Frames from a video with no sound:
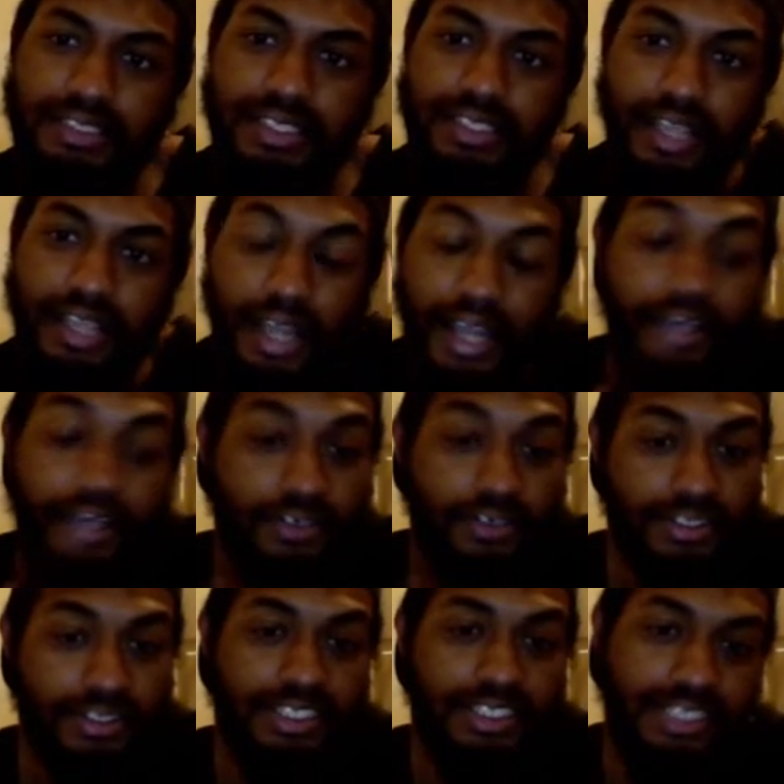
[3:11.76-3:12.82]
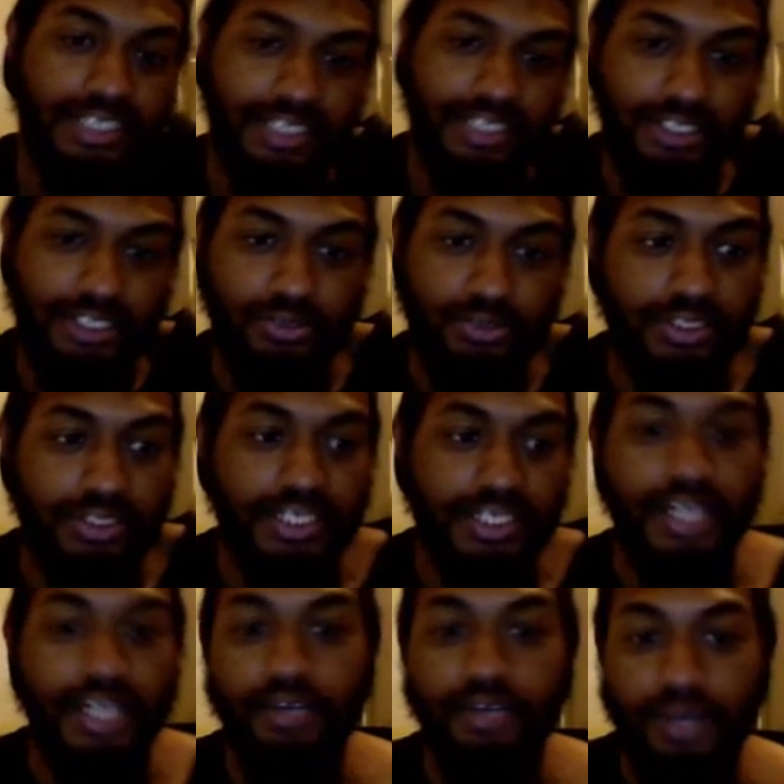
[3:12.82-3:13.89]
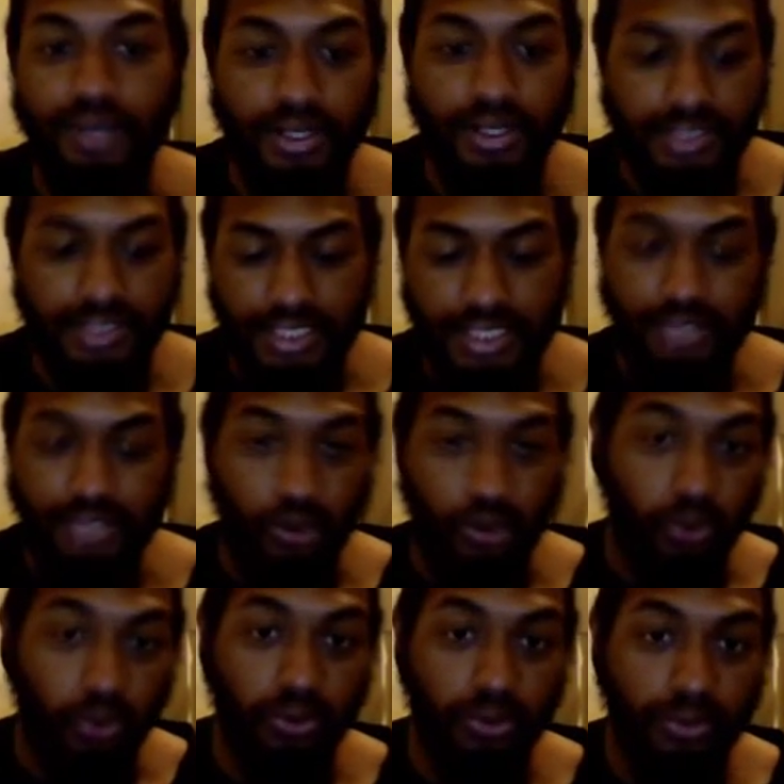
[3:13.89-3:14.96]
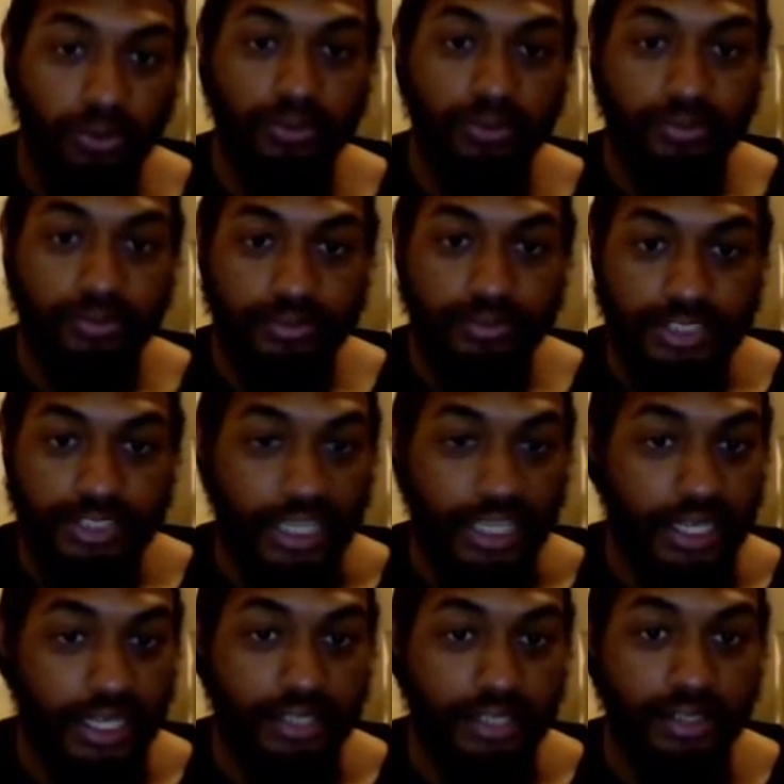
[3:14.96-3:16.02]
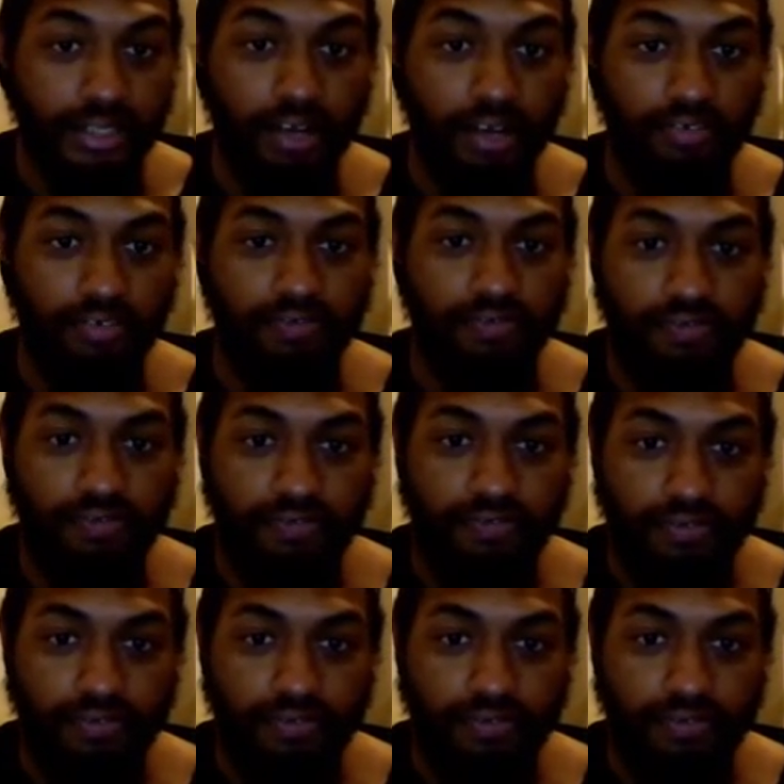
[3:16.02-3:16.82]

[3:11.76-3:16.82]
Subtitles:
like, I know it's just a short scene, we aren't seeing the whole scene of